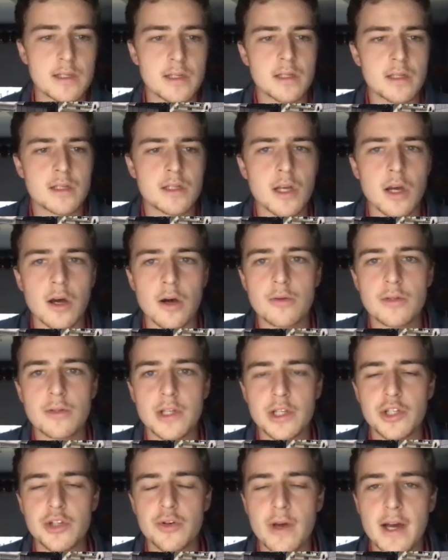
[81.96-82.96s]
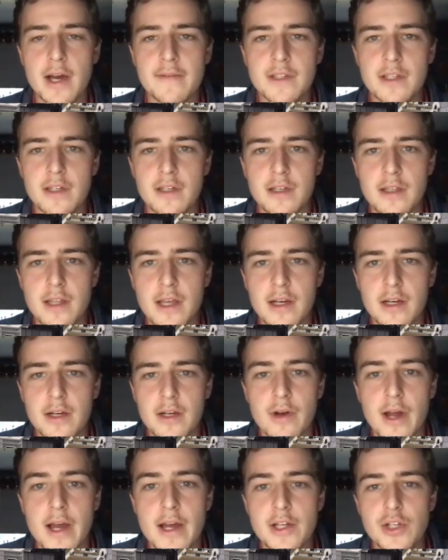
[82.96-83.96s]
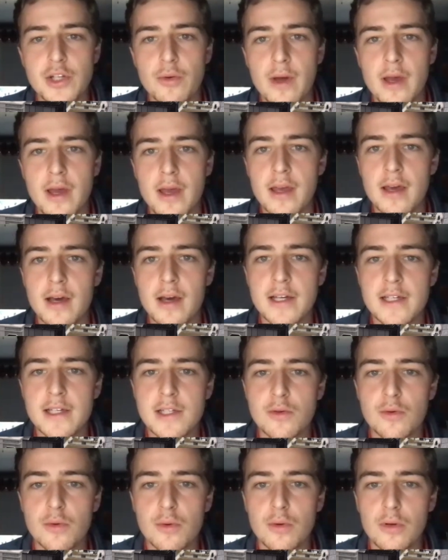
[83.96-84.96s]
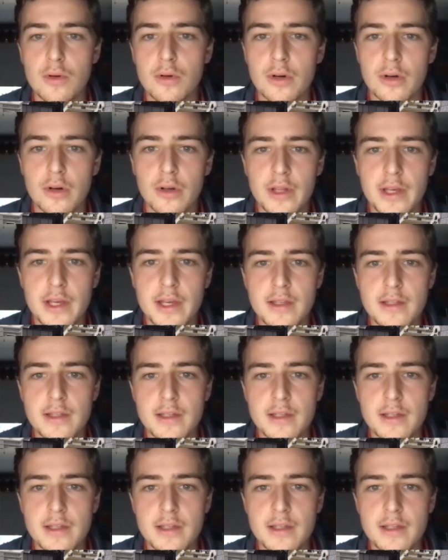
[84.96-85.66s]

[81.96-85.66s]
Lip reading: So did you have to then graduate high school early